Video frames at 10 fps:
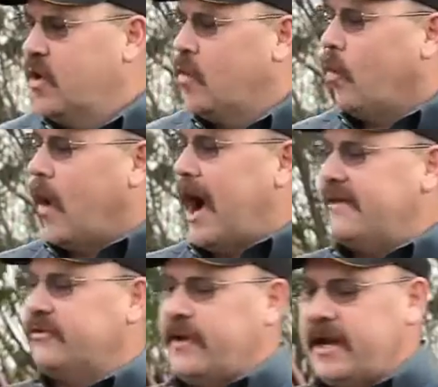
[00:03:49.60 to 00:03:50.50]
Why
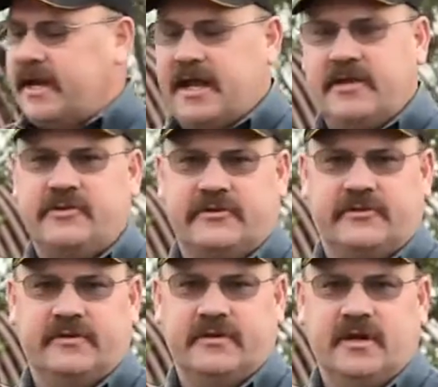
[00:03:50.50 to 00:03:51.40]
threaded hinges?
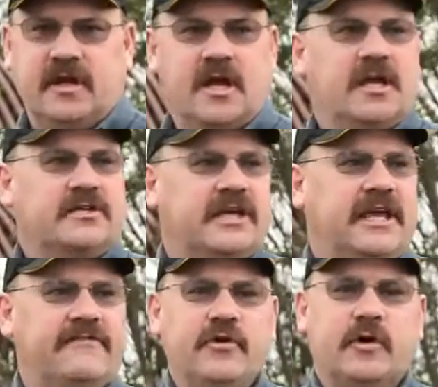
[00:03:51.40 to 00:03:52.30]
To
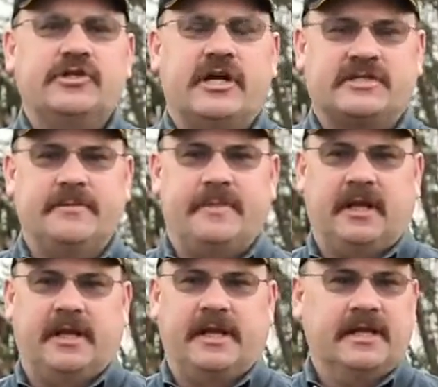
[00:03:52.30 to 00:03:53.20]
give you
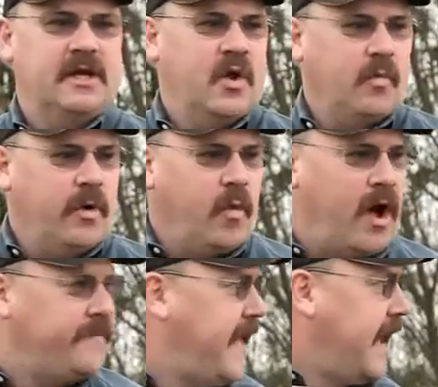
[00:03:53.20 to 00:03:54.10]
adjustability. We
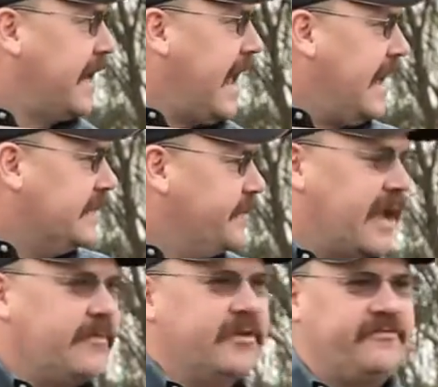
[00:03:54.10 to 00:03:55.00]
want that gate to be
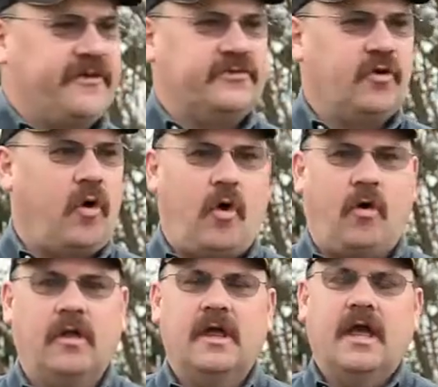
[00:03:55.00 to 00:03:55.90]
able to fit the hole.
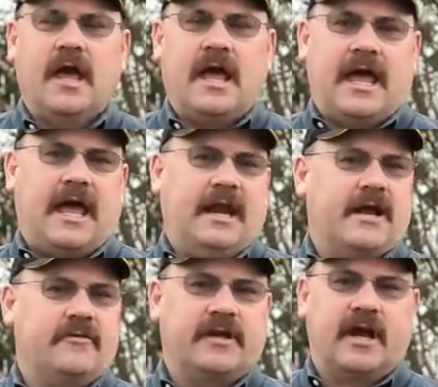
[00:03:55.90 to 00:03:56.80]
And I
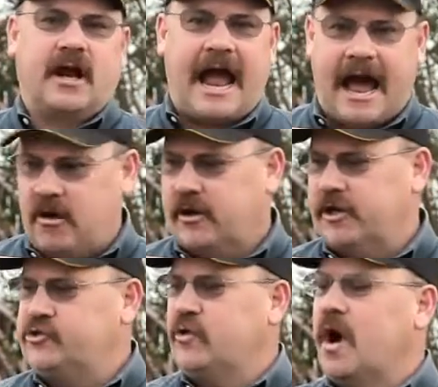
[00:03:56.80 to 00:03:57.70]
don't care how
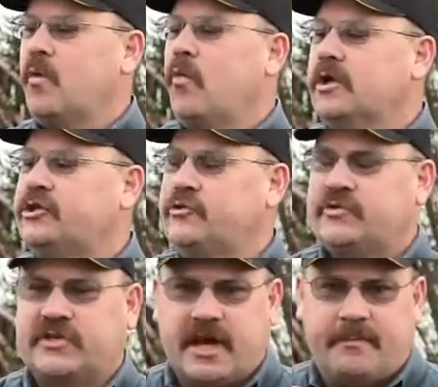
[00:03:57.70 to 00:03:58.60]
good you are, once you
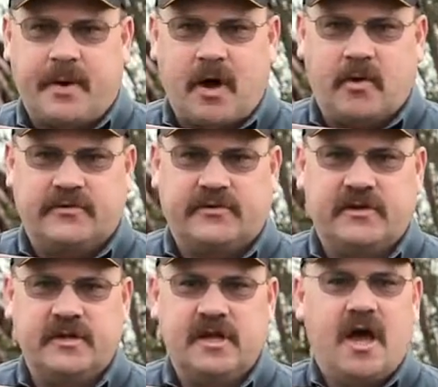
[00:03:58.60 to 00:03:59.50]
set a post
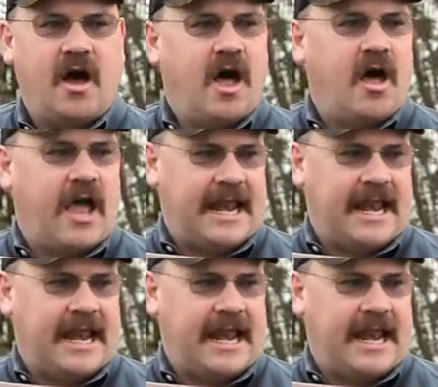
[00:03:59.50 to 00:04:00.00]
and